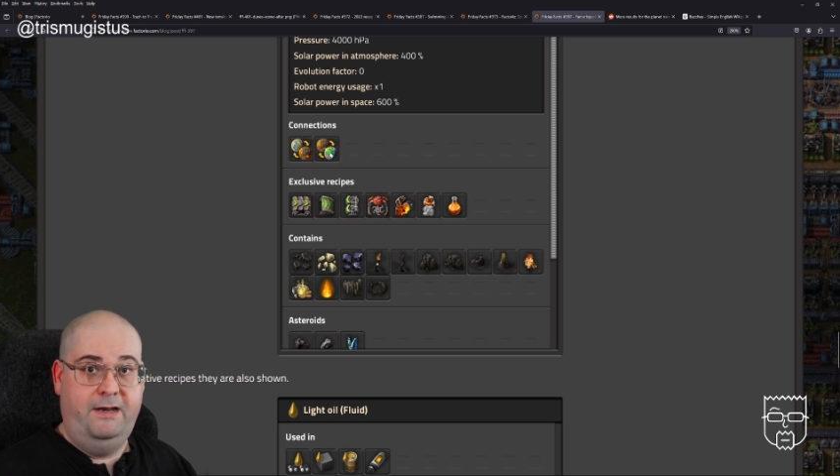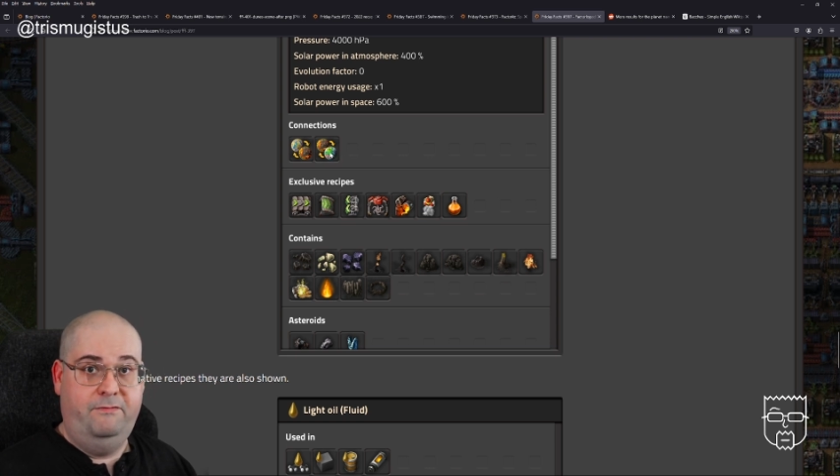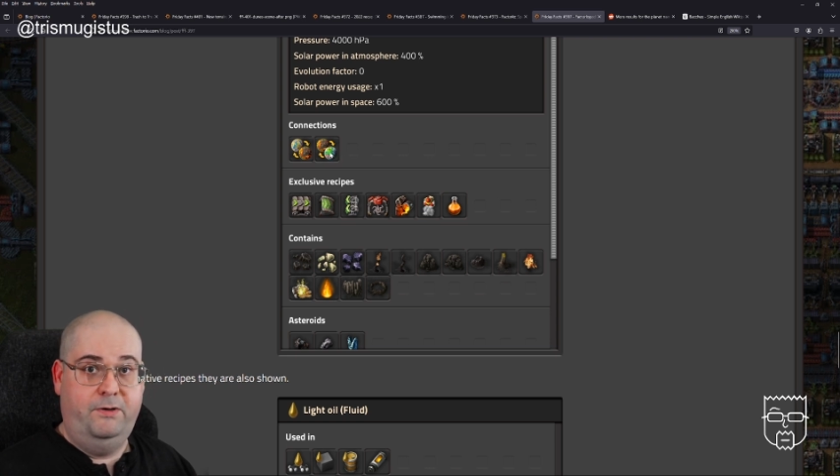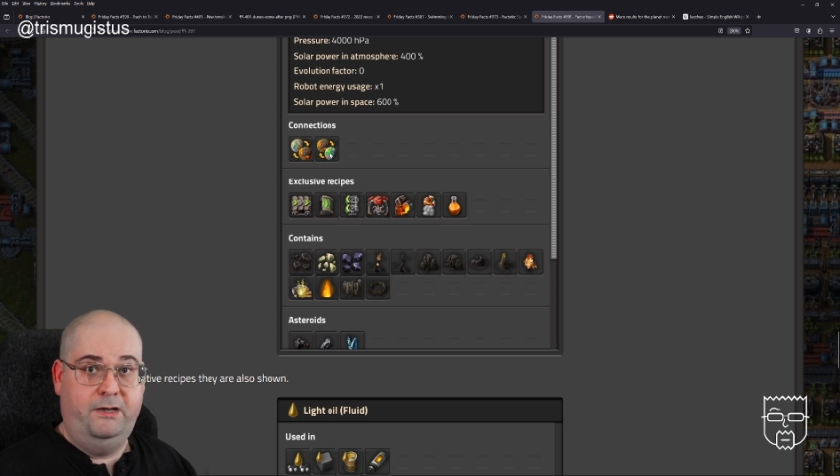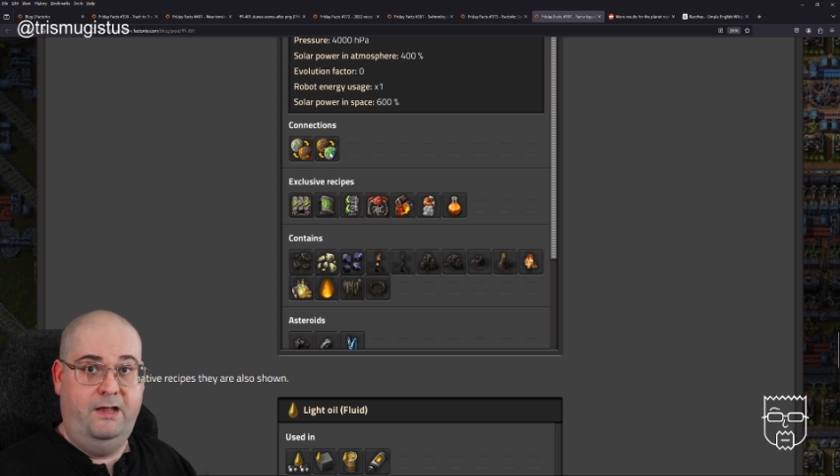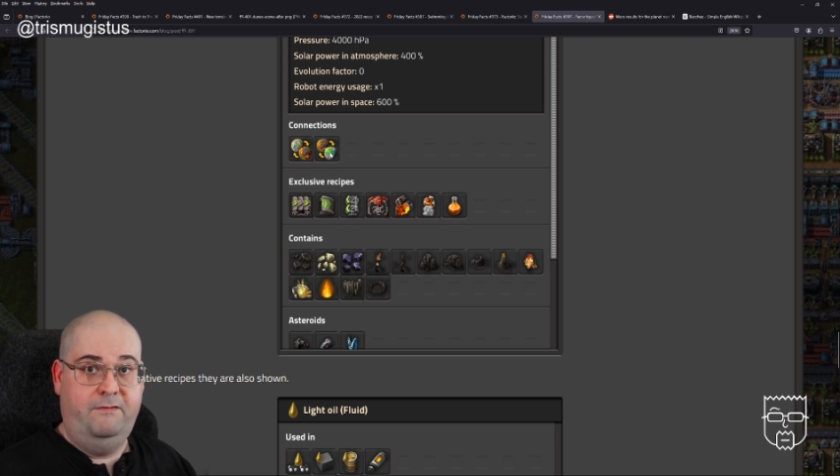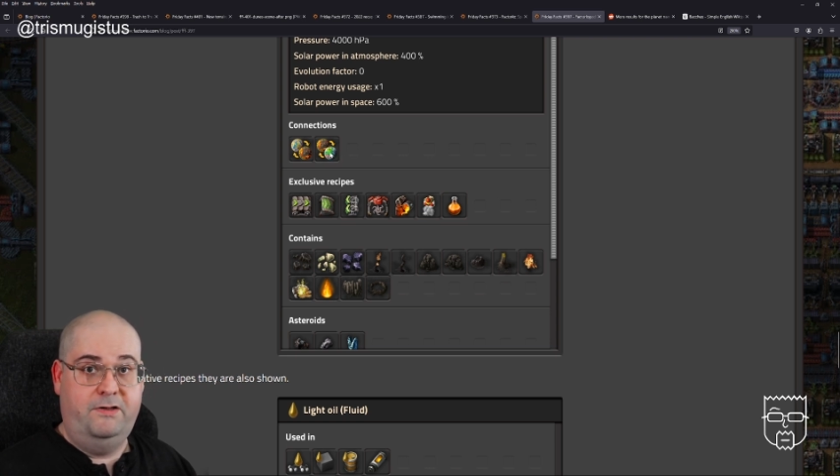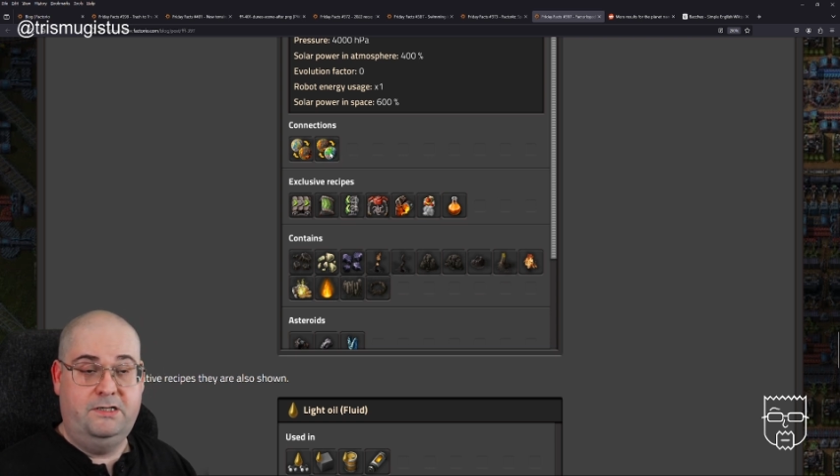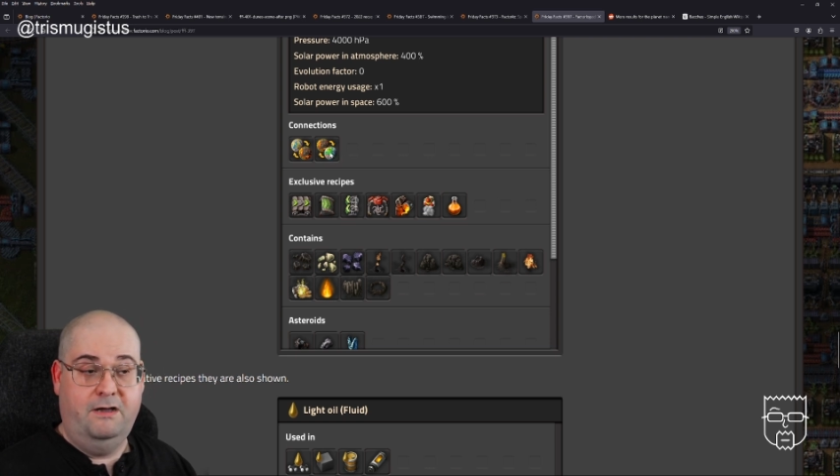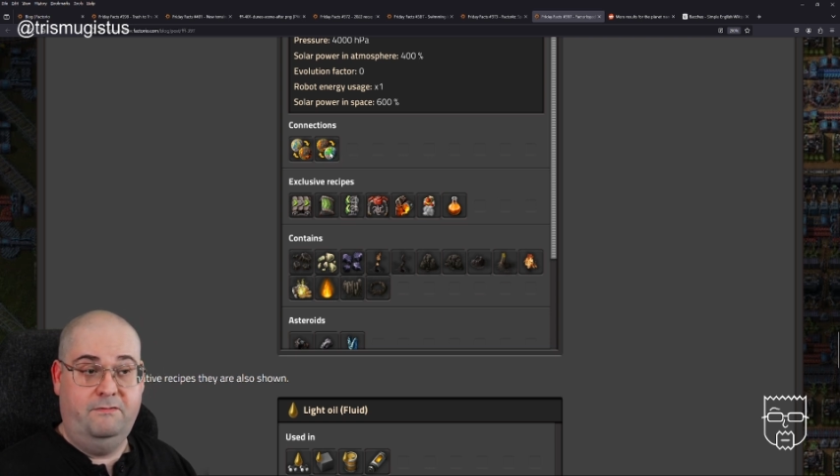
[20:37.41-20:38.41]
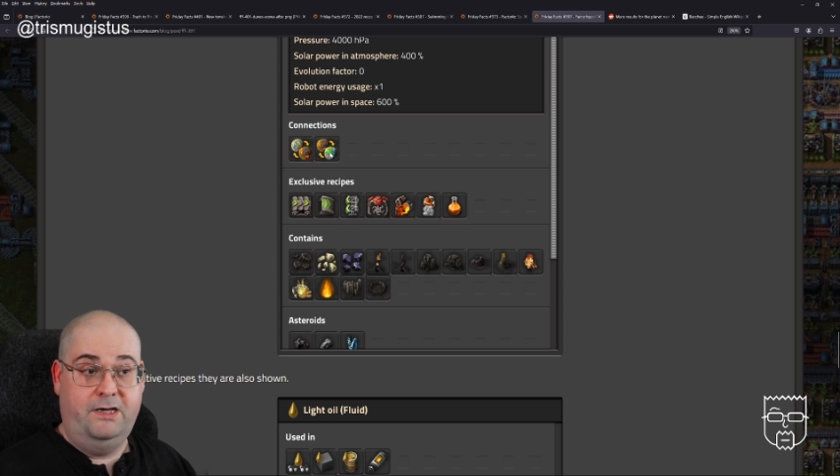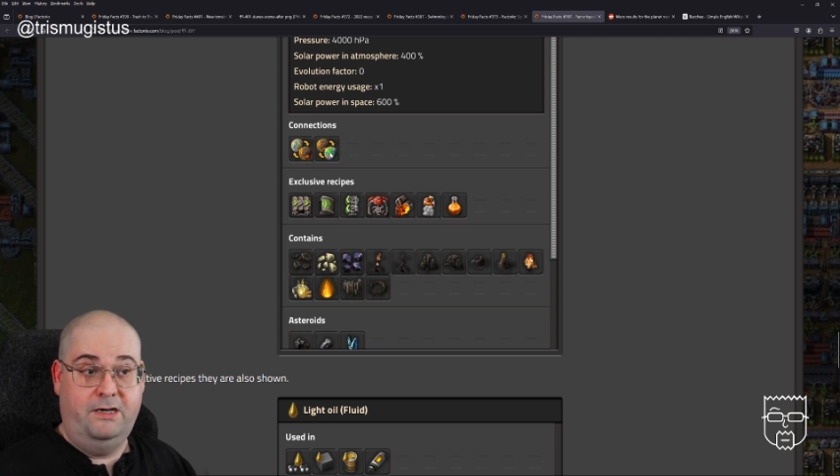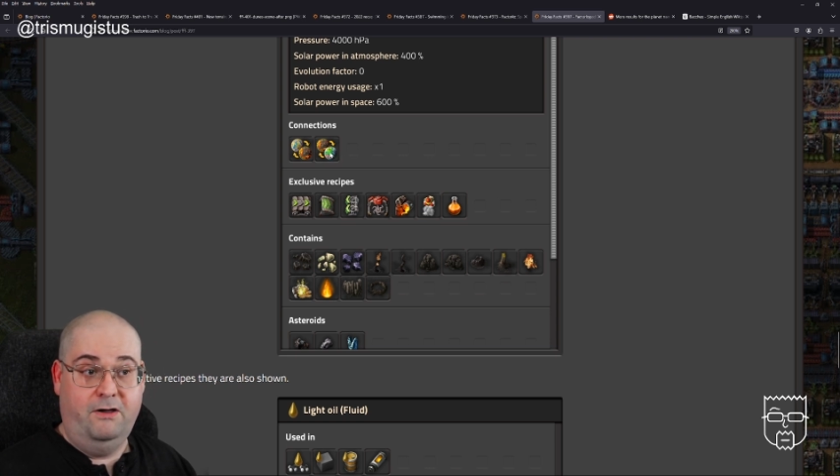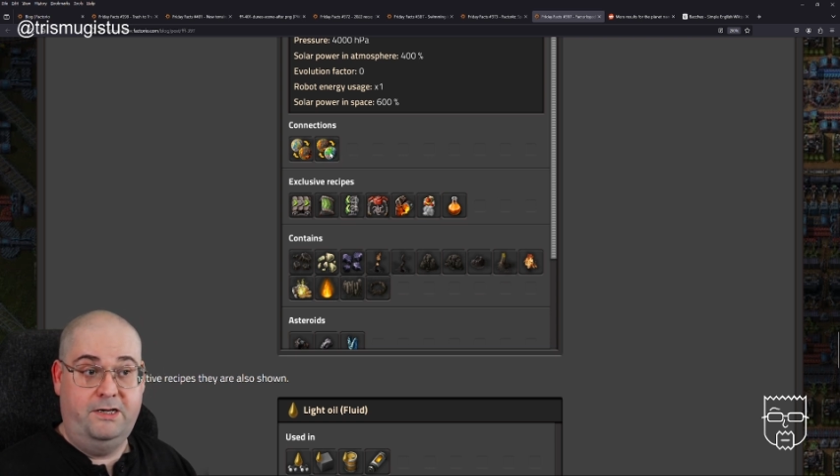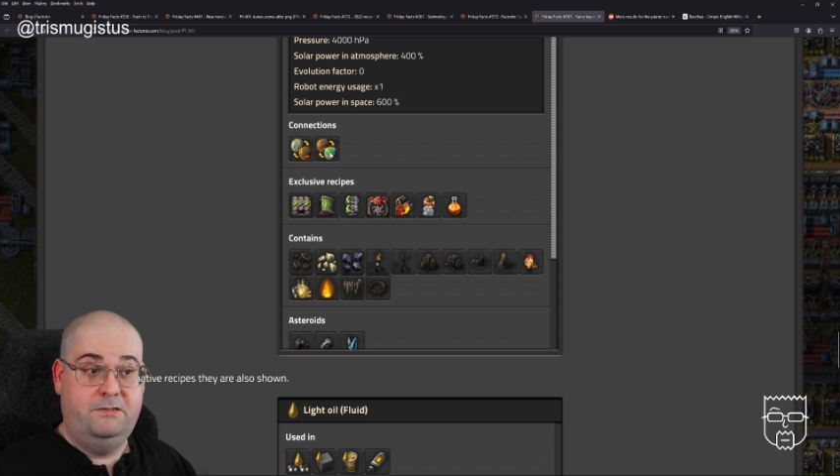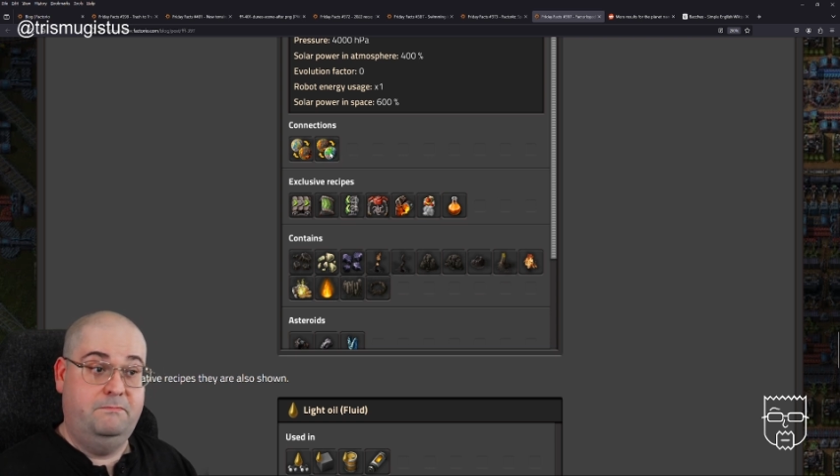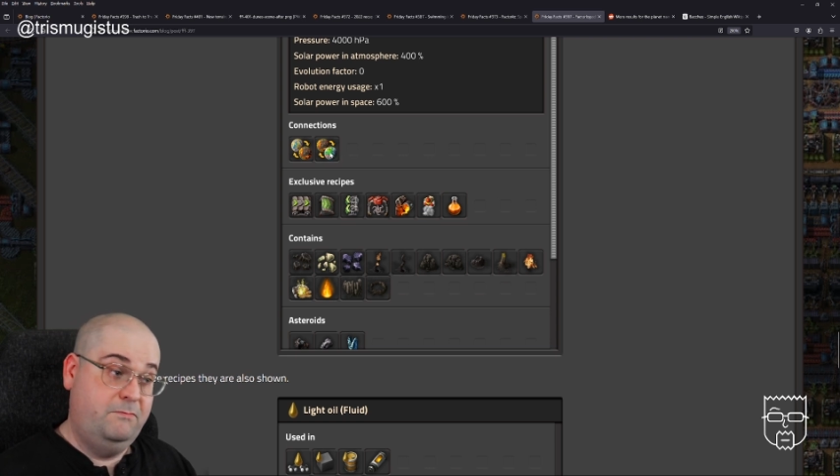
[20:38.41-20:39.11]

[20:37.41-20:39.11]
if it's covered in ice?